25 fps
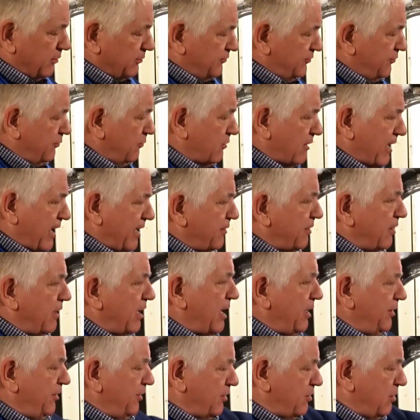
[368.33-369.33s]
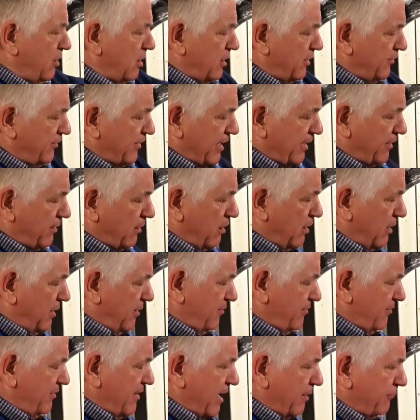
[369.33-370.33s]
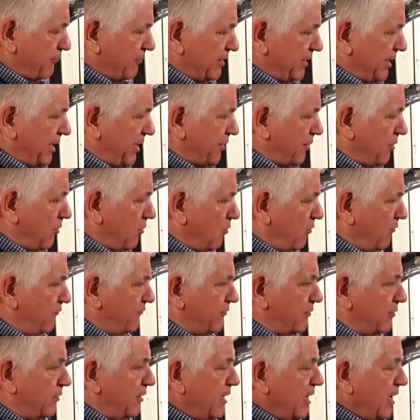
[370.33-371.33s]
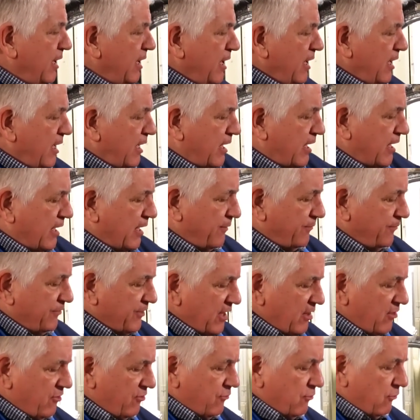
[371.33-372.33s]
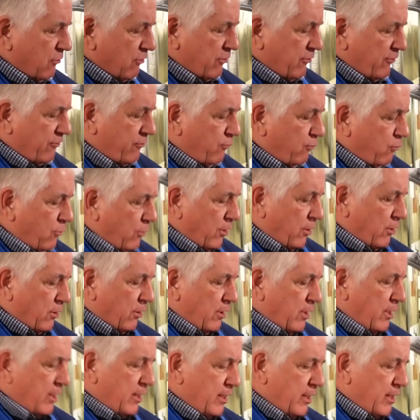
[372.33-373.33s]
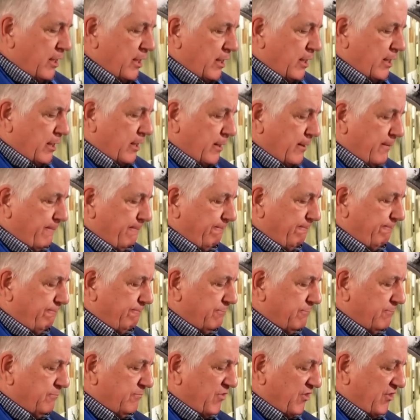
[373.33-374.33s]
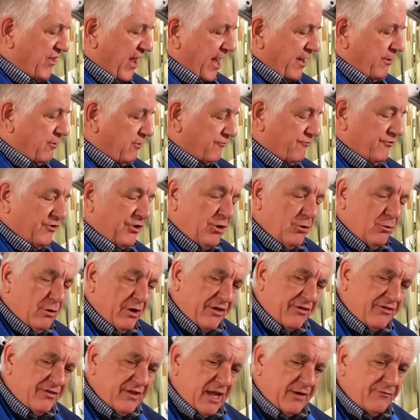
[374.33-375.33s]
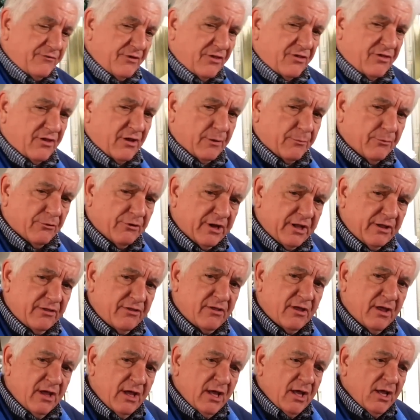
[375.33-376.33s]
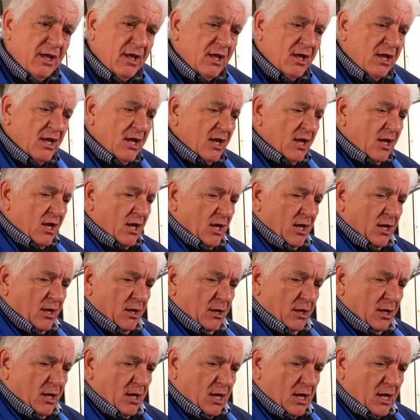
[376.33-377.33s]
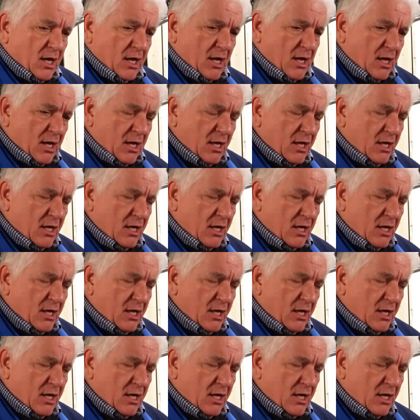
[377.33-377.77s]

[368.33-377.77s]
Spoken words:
door, I don't know how you call that. It's not really an oval. These doors were standard for U.S. Navy submarines. The